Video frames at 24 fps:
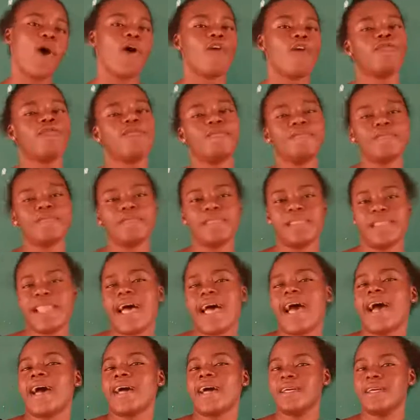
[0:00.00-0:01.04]
of
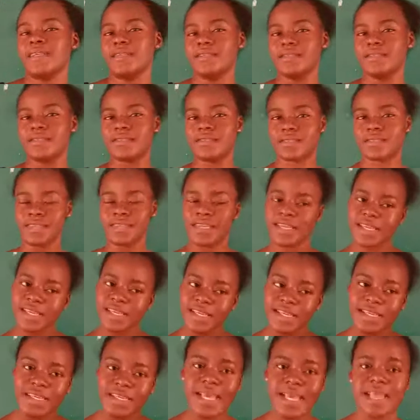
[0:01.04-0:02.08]
plants.
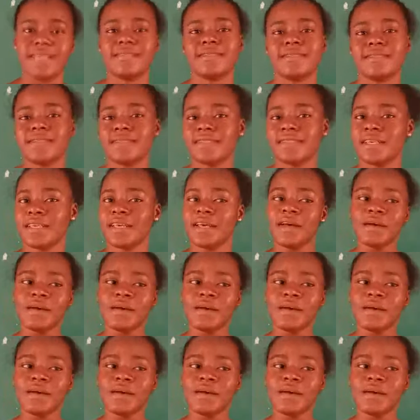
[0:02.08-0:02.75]
Yes.